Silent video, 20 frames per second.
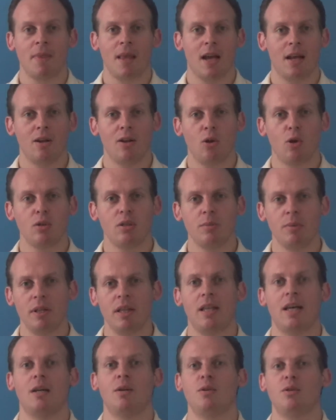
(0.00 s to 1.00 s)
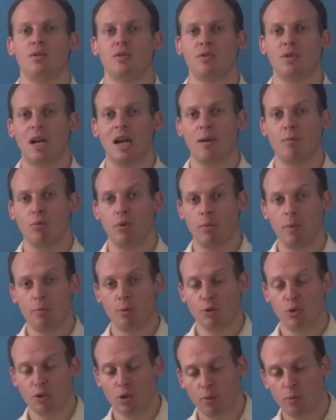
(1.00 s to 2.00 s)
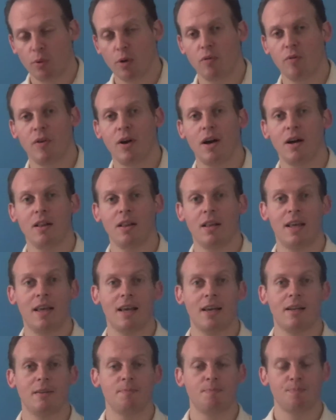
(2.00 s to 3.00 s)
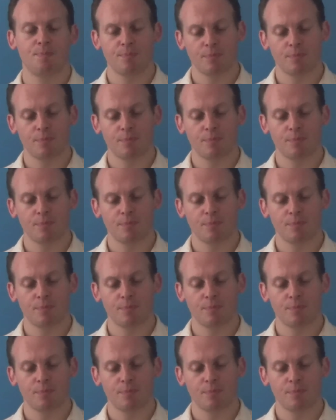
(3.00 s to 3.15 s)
and ultimately how to drive more people to your profile and